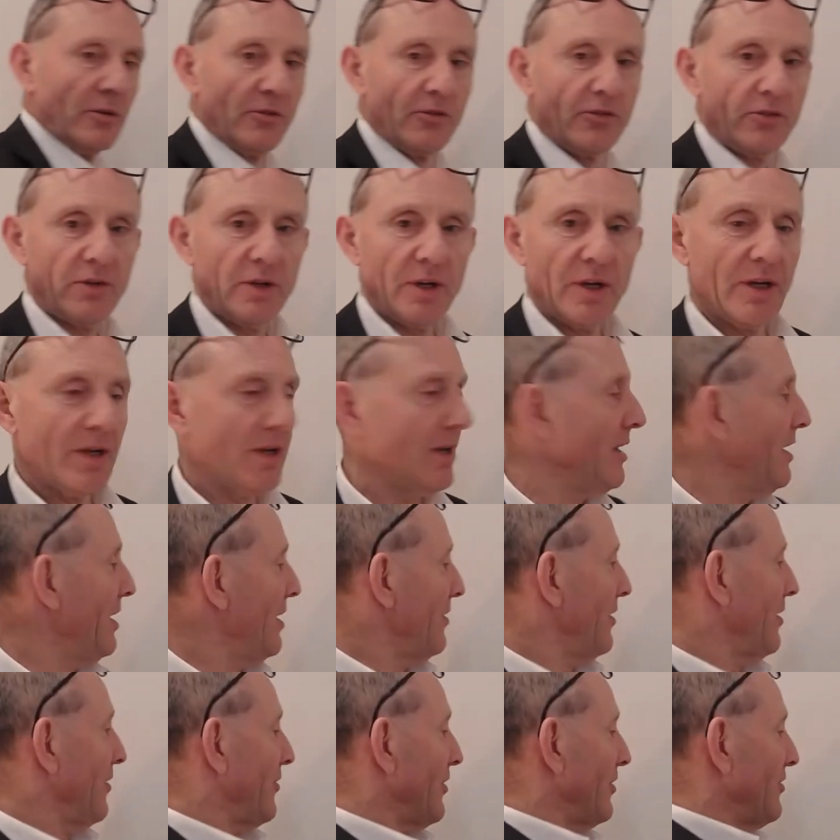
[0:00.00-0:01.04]
say
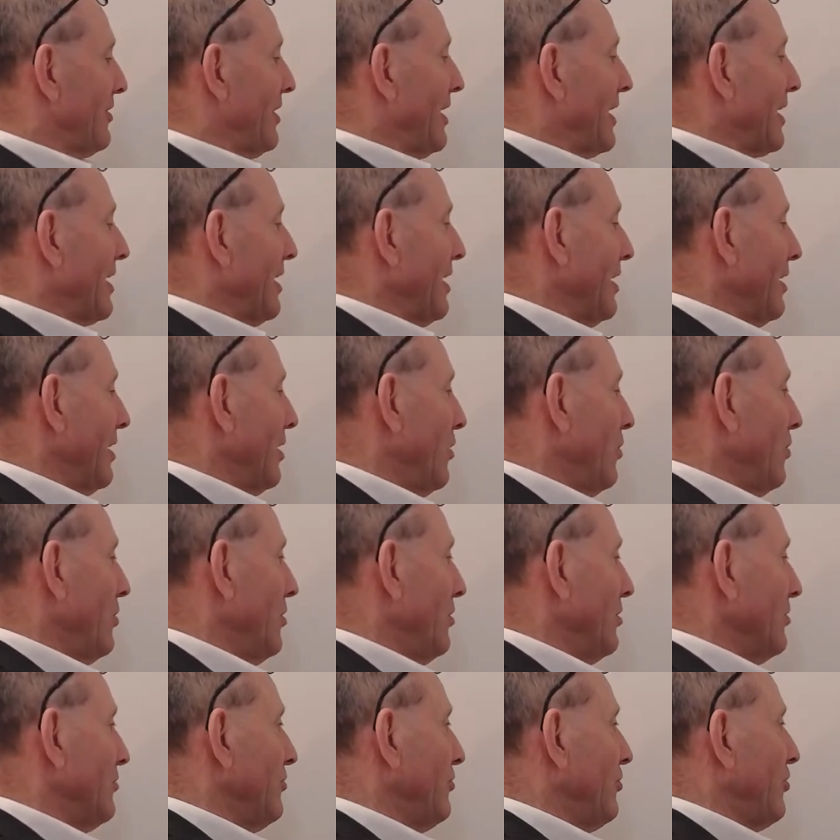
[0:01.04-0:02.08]
that there's like a
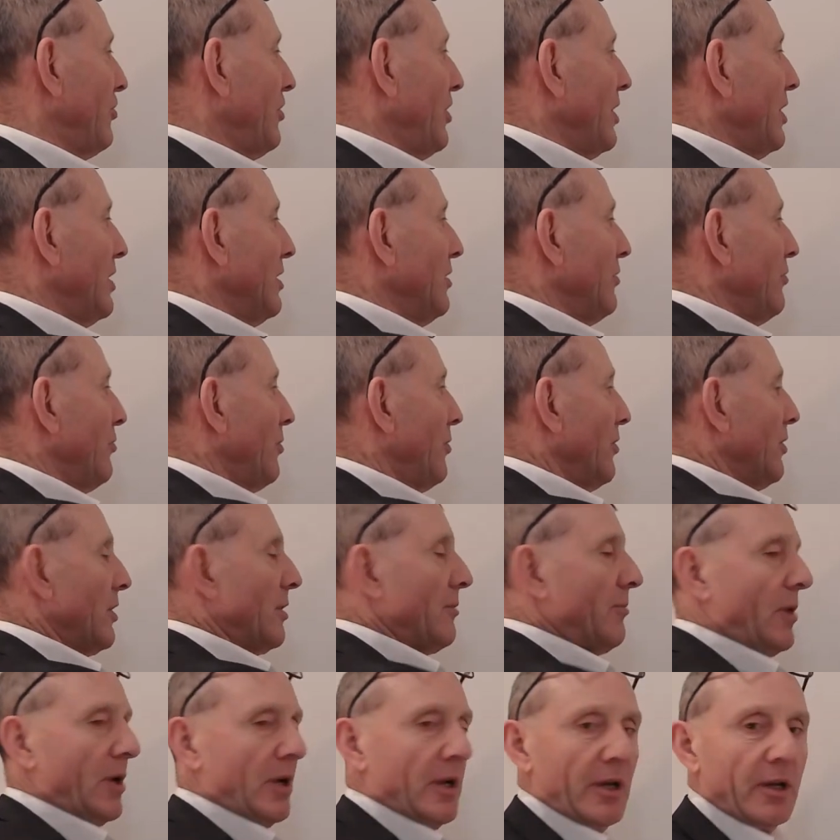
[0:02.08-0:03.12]
long chain of water
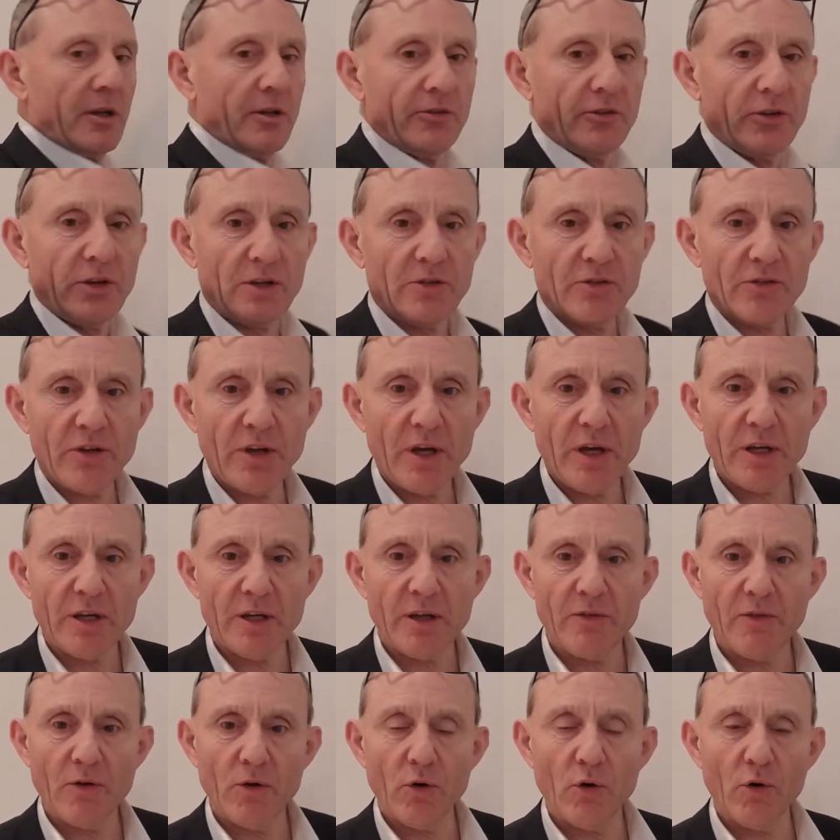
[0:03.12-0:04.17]
molecules extending
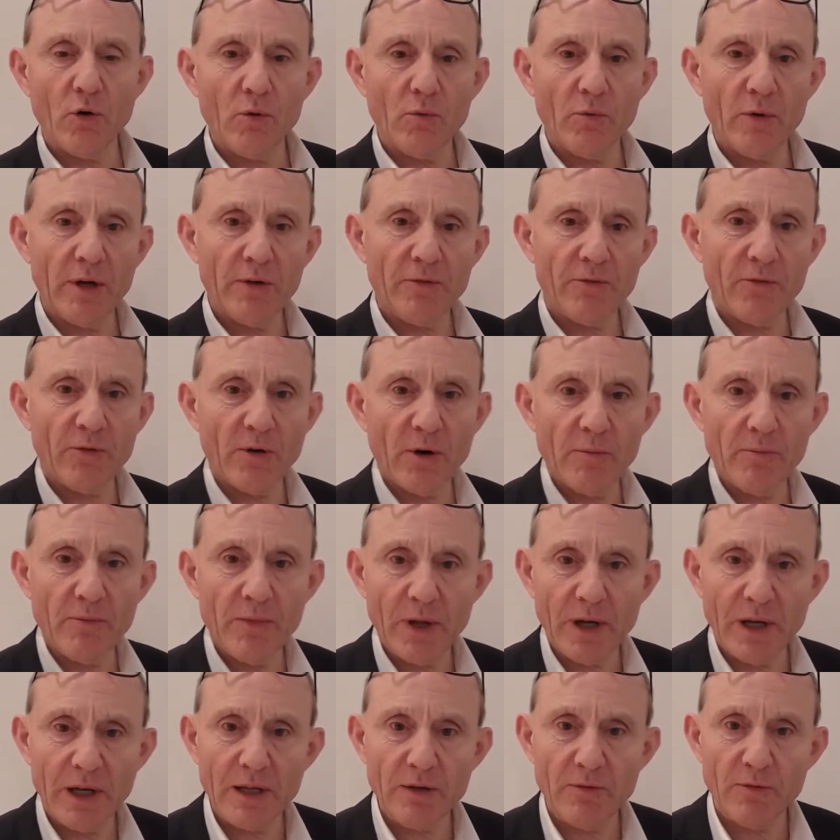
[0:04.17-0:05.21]
the whole way from the
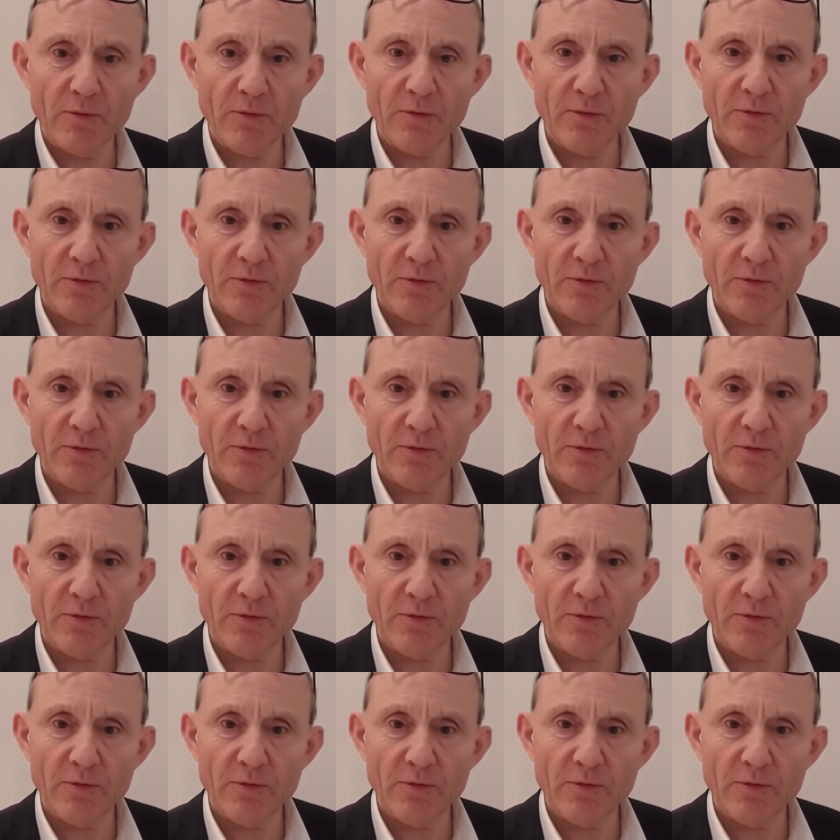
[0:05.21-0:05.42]
leaf